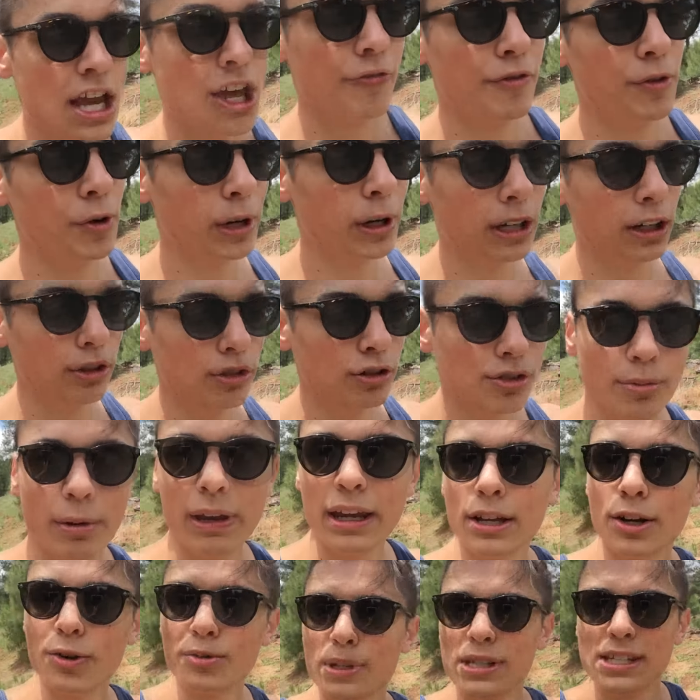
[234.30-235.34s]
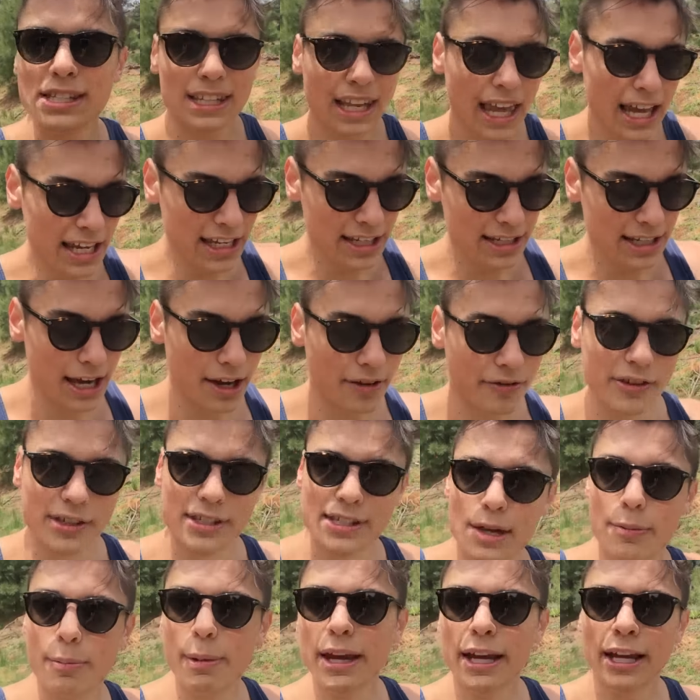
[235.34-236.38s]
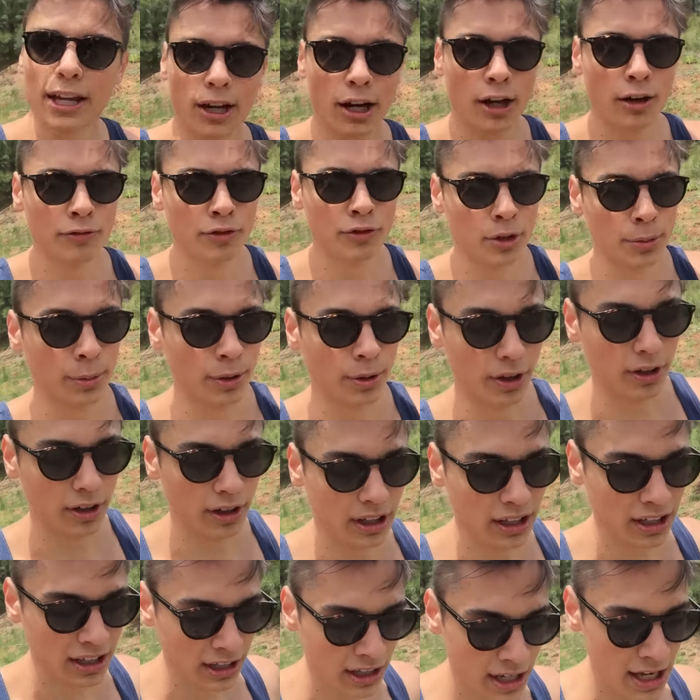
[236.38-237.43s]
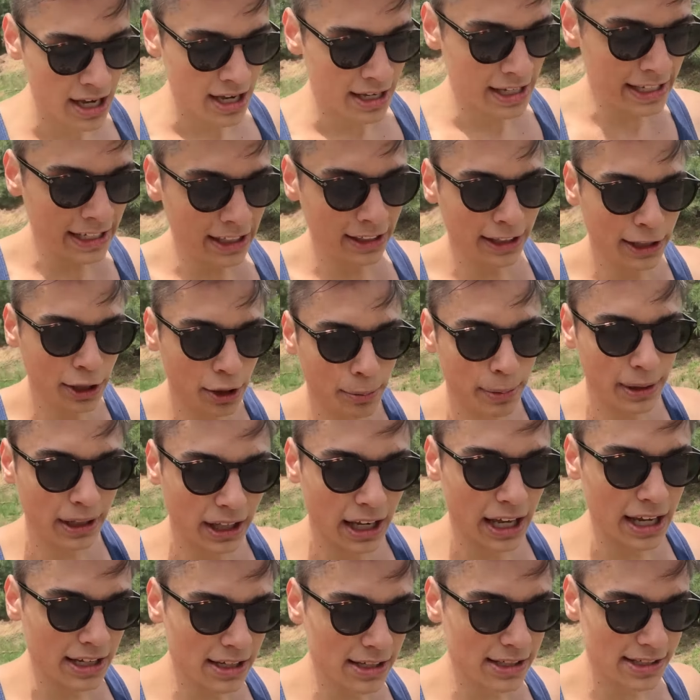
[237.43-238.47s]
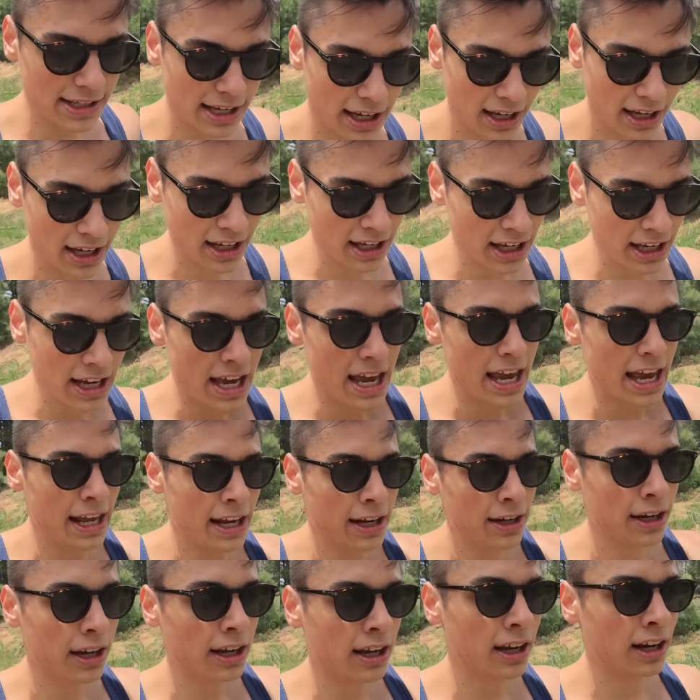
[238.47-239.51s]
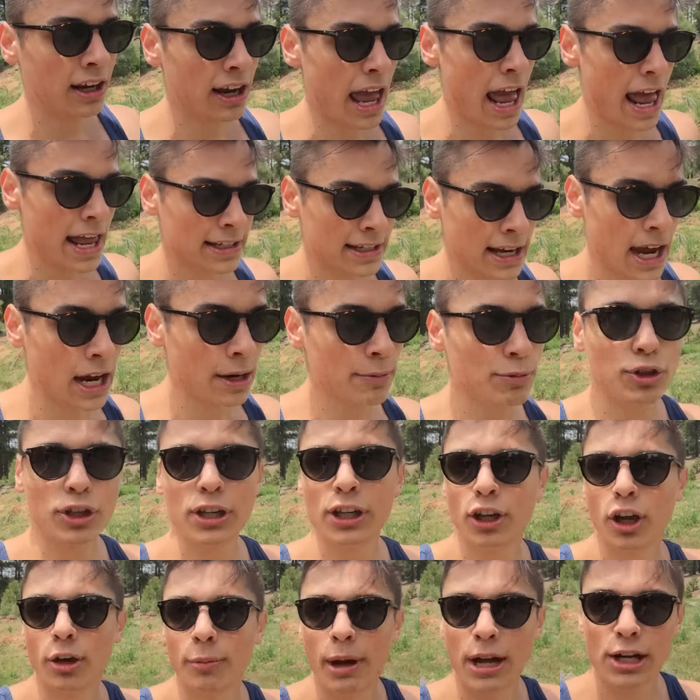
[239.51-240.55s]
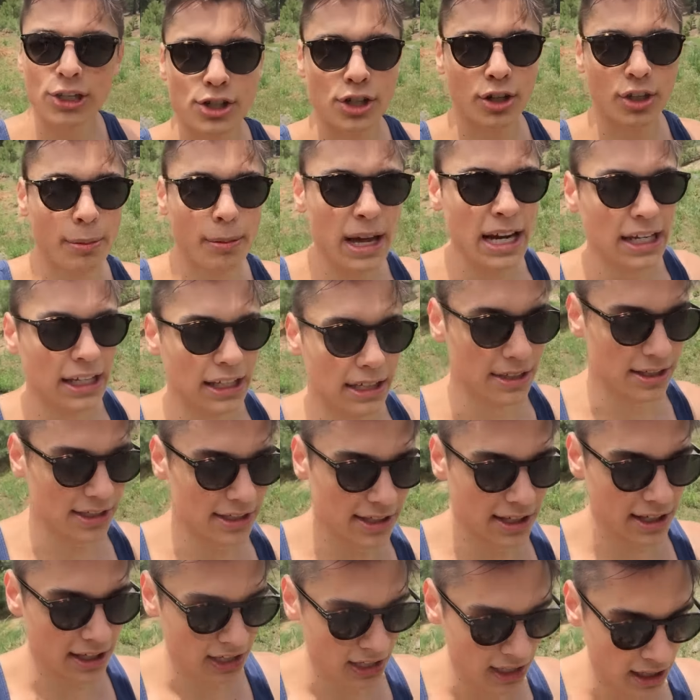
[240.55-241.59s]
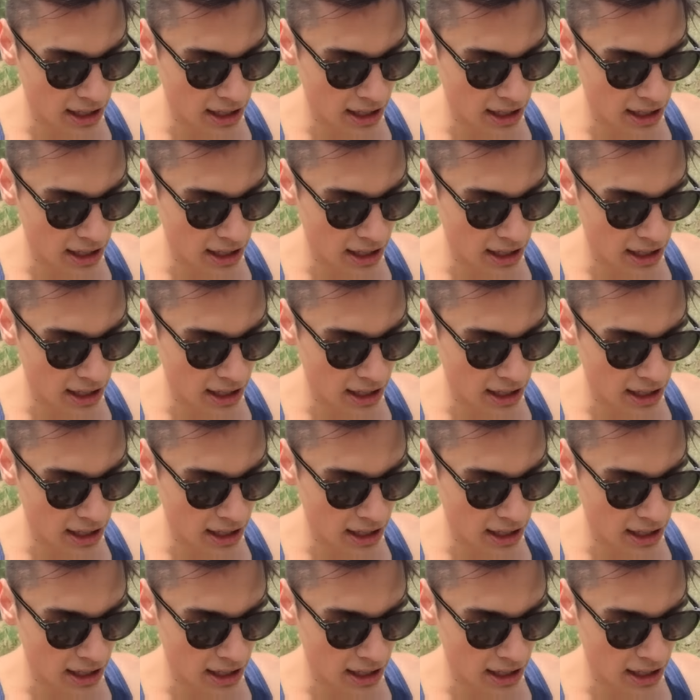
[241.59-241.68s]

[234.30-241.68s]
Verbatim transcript: if you wanna lose weight, go in a slight deficit, make it comfortable, eat a little bit less, and at times you can go back to your maintenance